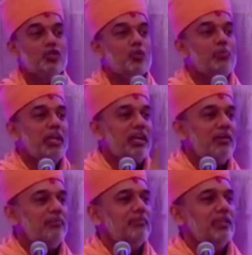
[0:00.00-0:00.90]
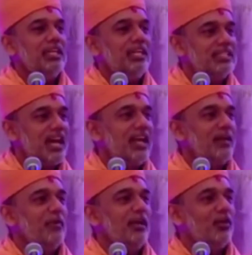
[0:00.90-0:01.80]
To become
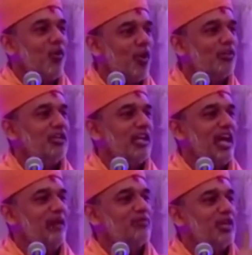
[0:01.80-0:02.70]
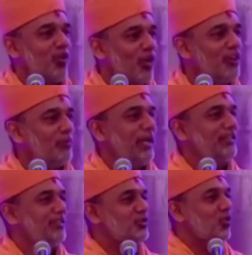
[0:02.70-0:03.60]
desirable at all the times, at all the
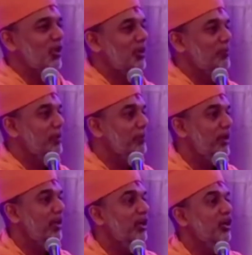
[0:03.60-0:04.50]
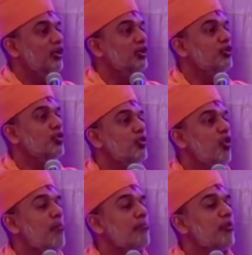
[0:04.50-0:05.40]
places, to all the people, you
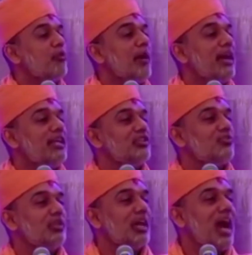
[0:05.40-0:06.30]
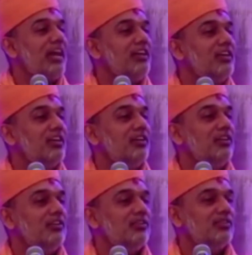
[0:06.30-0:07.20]
compromise with
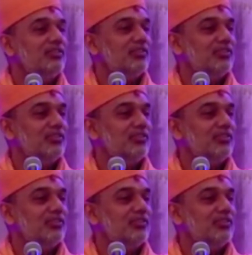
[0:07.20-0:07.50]
ideals,